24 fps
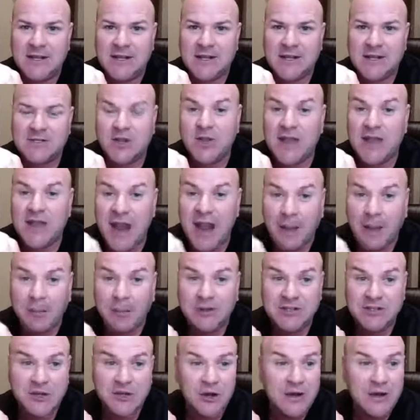So the
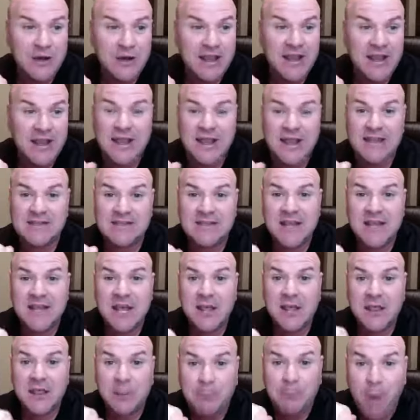opportunity is
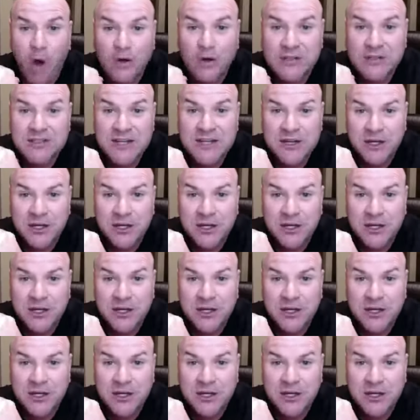the ball is